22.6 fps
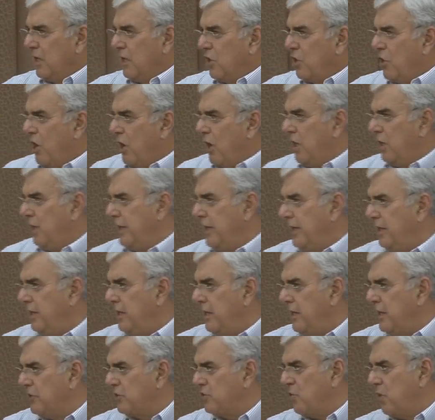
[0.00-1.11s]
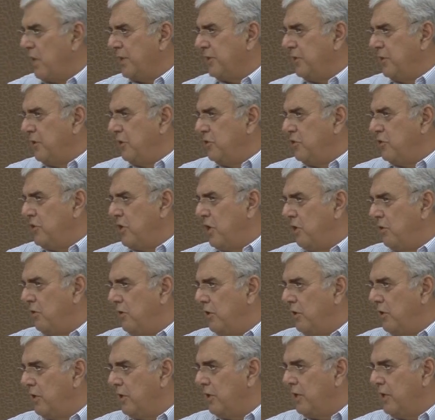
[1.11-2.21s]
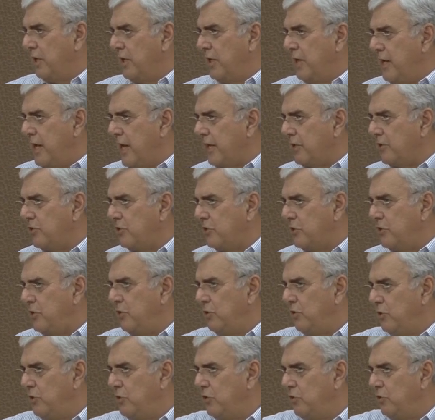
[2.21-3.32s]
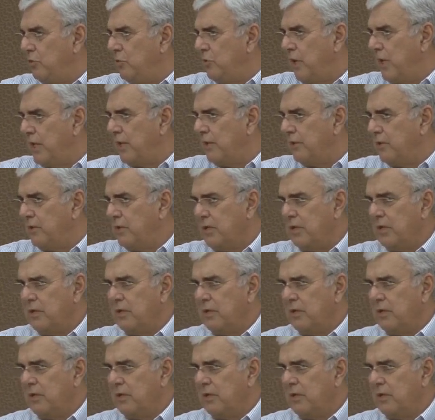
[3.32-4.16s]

calling is what the donor connects to you with.